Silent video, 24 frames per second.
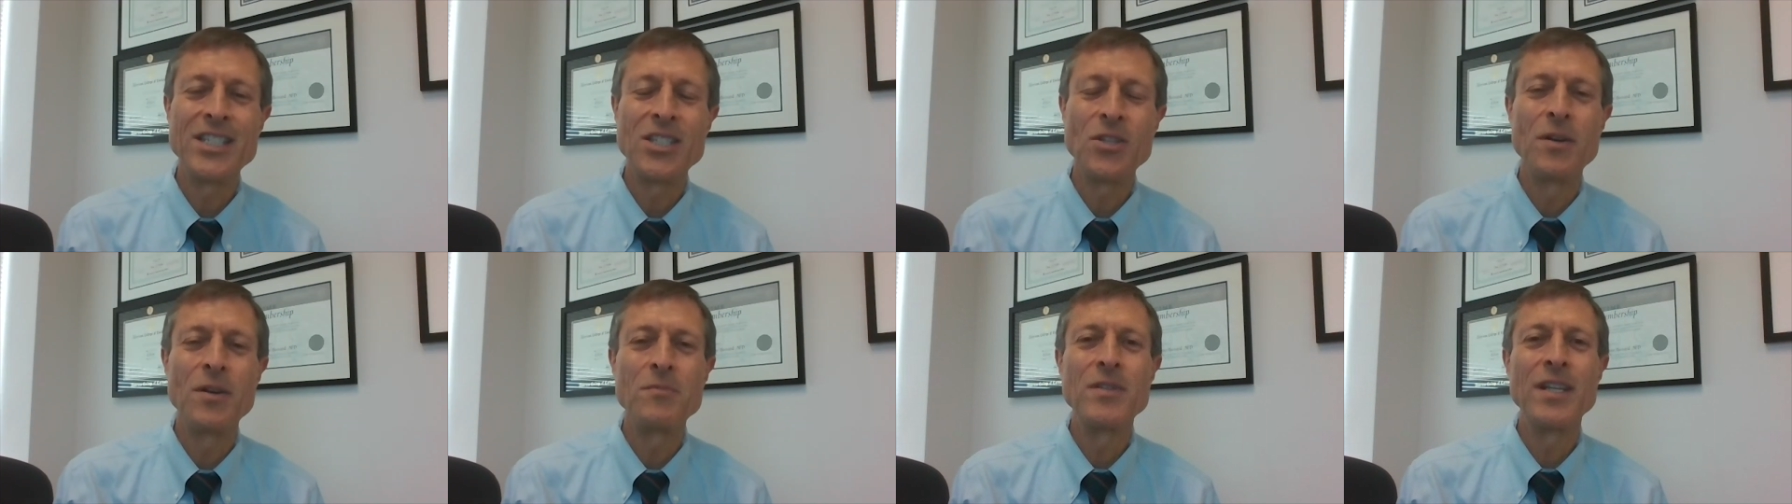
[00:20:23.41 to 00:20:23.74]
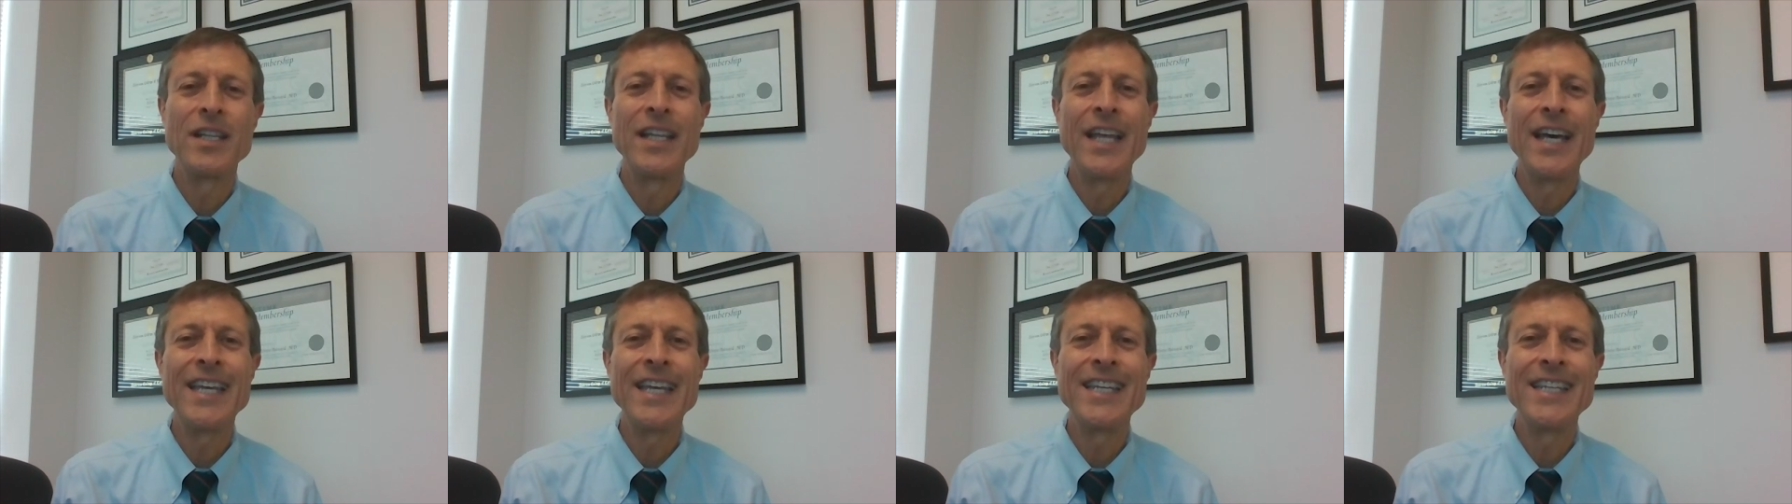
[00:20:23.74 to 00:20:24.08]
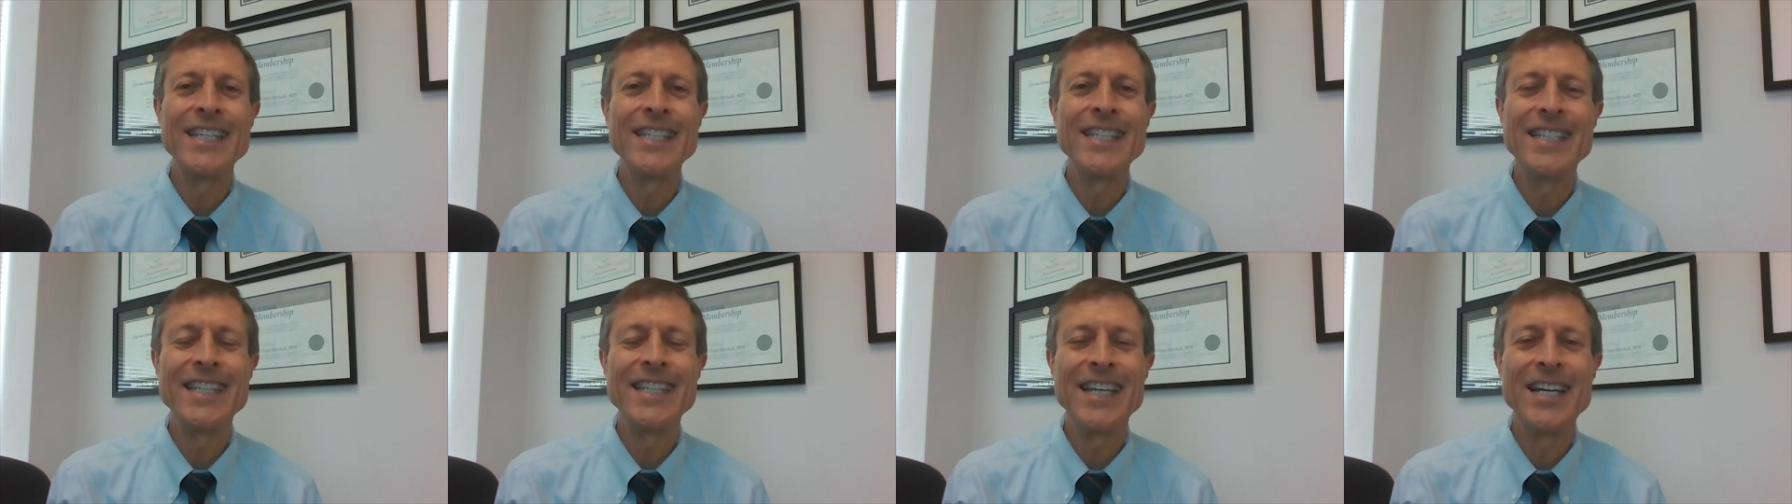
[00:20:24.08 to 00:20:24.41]
So I'm
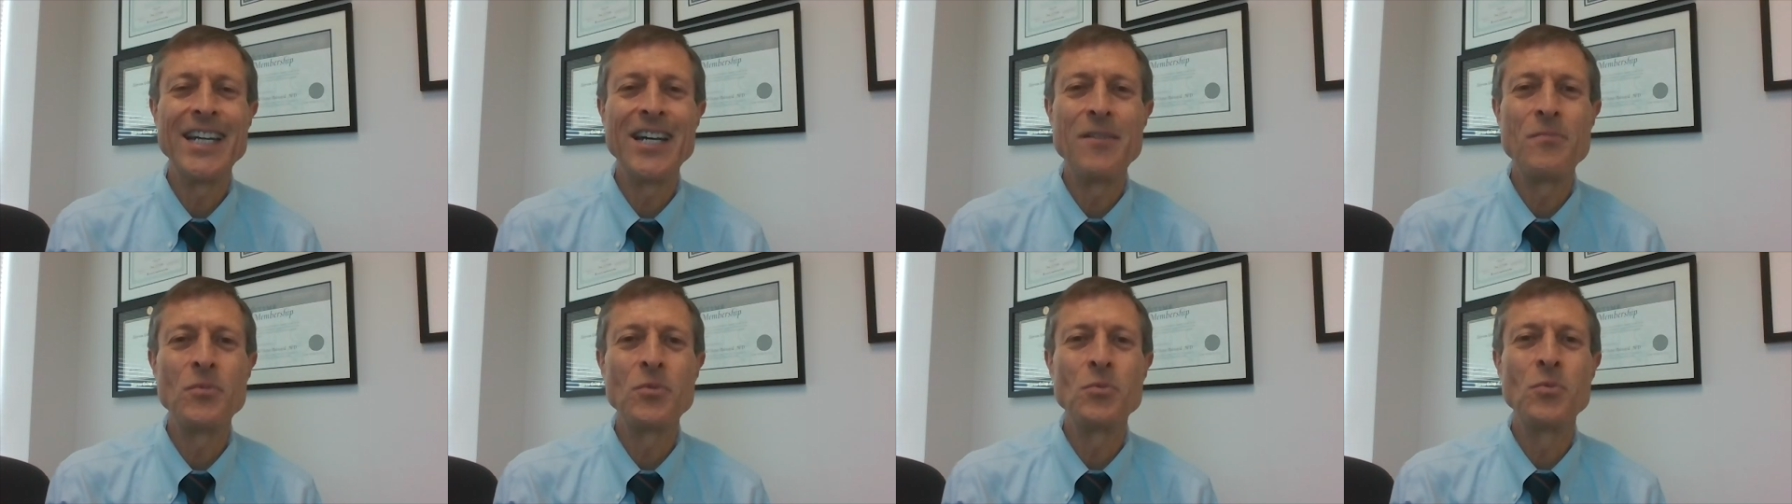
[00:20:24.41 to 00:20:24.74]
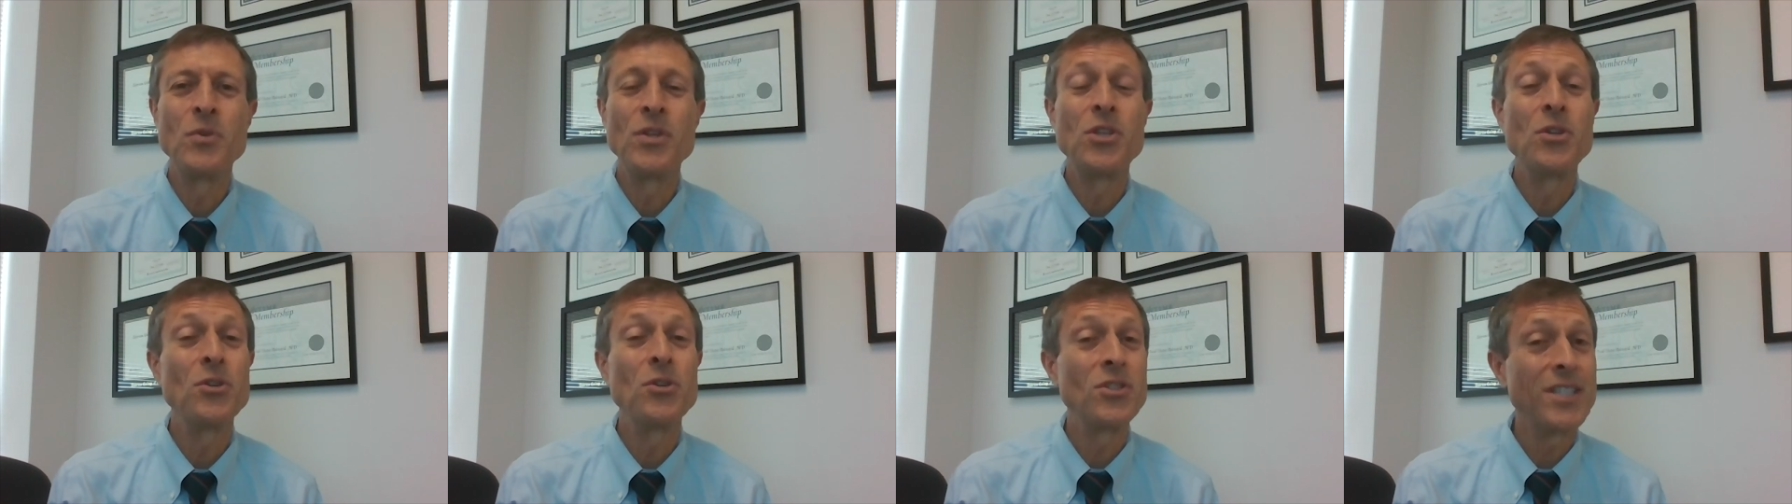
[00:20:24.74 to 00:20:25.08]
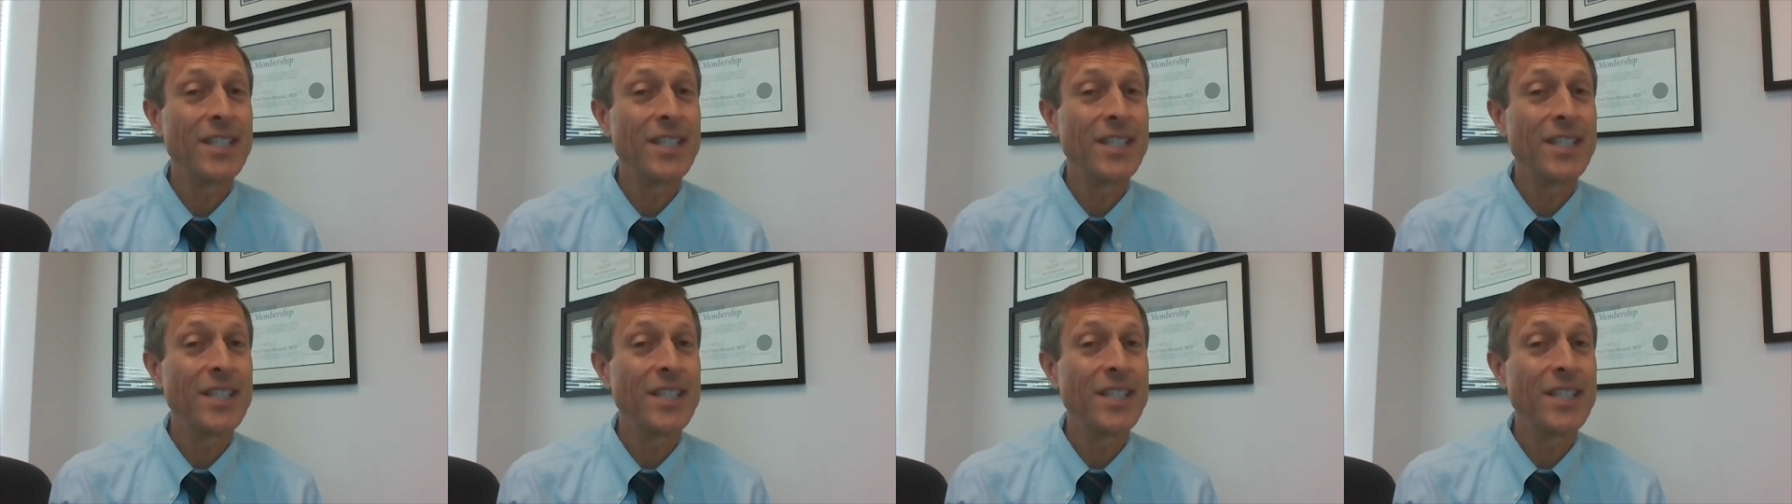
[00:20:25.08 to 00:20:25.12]
delighted with your